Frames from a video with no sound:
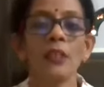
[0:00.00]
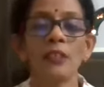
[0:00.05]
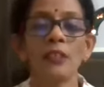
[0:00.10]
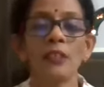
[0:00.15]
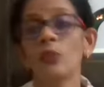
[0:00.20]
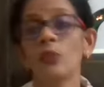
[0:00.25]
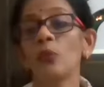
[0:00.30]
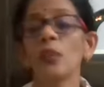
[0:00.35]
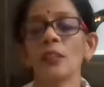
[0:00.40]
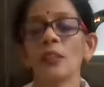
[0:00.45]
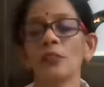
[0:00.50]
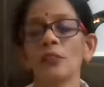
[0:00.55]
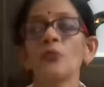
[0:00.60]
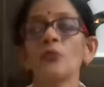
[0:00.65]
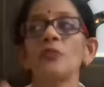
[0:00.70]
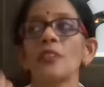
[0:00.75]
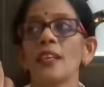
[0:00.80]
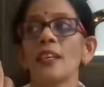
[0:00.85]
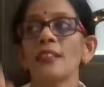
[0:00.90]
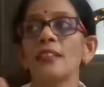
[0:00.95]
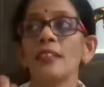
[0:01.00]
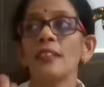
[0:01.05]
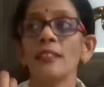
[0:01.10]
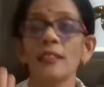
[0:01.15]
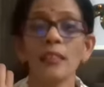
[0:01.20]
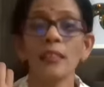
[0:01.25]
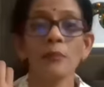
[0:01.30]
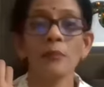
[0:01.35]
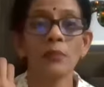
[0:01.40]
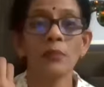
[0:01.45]
uh you know uh, you said
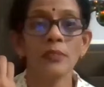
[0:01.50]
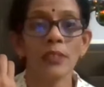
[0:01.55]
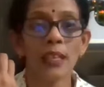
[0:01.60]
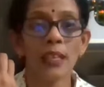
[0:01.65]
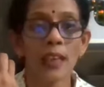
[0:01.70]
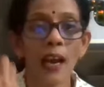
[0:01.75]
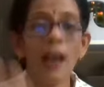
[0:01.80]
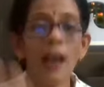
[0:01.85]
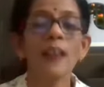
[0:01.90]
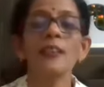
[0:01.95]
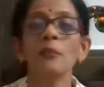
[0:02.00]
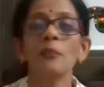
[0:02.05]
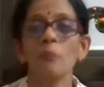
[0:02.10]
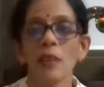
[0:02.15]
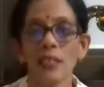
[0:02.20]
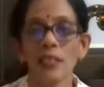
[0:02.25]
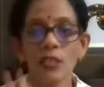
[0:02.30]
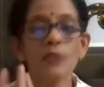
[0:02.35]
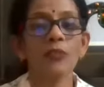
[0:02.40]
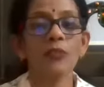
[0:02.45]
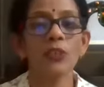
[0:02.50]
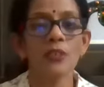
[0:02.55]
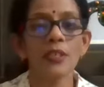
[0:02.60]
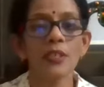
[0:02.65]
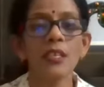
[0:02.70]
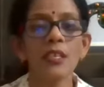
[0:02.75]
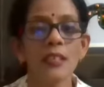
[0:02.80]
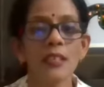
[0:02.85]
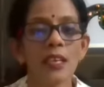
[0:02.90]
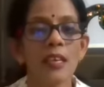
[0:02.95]
that they they are a must for
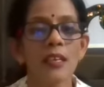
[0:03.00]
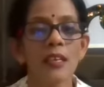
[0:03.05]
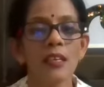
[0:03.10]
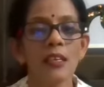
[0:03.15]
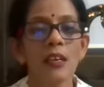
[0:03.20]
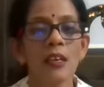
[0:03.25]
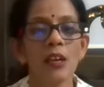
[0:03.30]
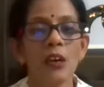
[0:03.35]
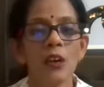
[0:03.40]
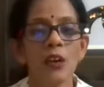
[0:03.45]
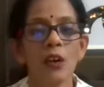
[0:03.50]
seeking